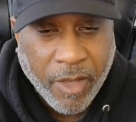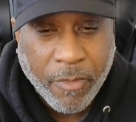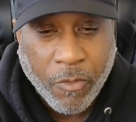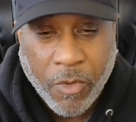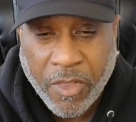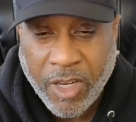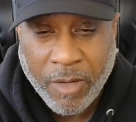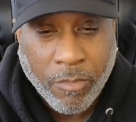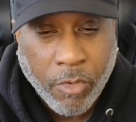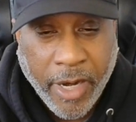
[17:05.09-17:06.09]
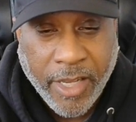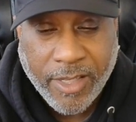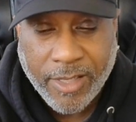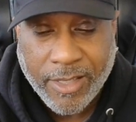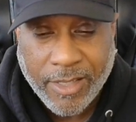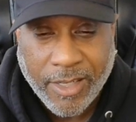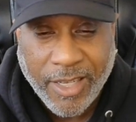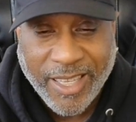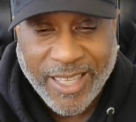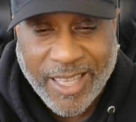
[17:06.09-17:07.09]
them with an embraced
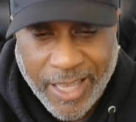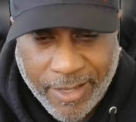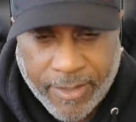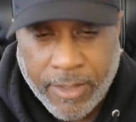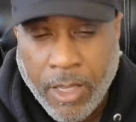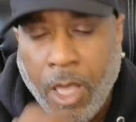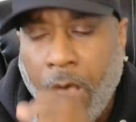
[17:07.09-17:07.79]
kiss.